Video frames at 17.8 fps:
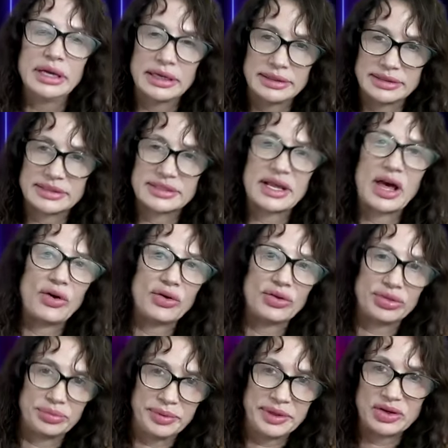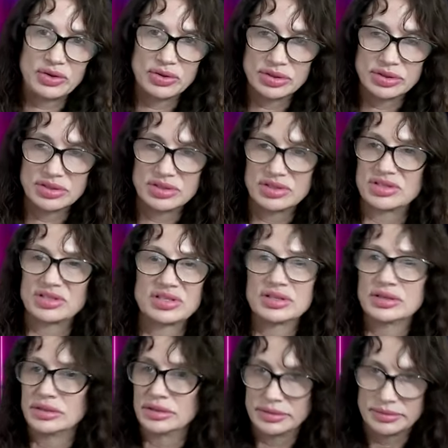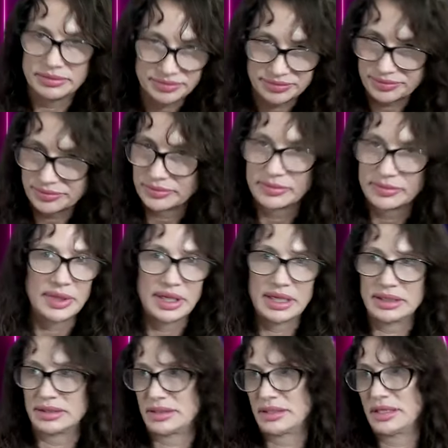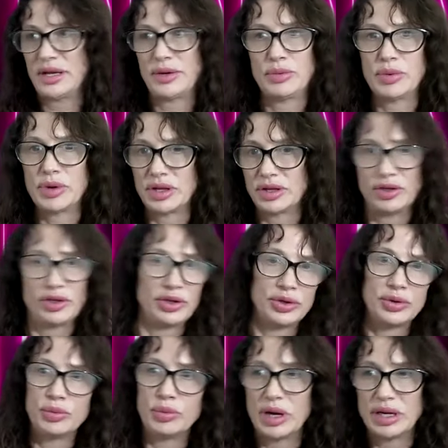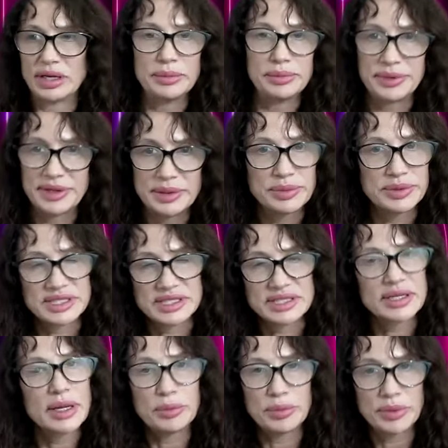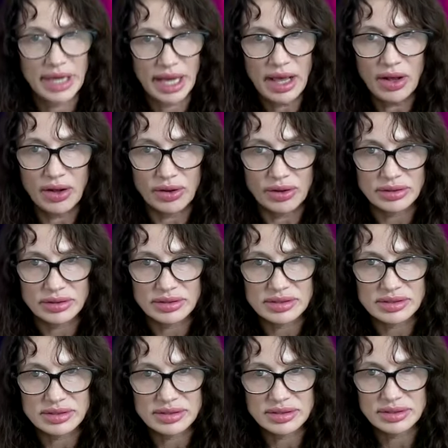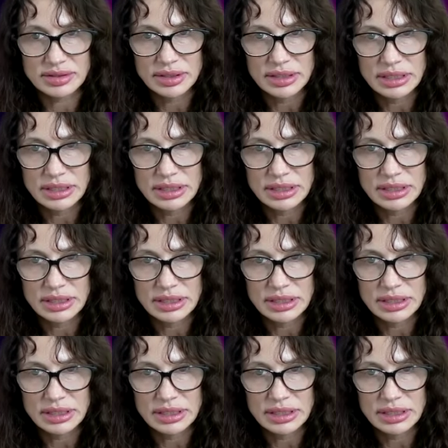And south because it's like, well, you want to be with someone else.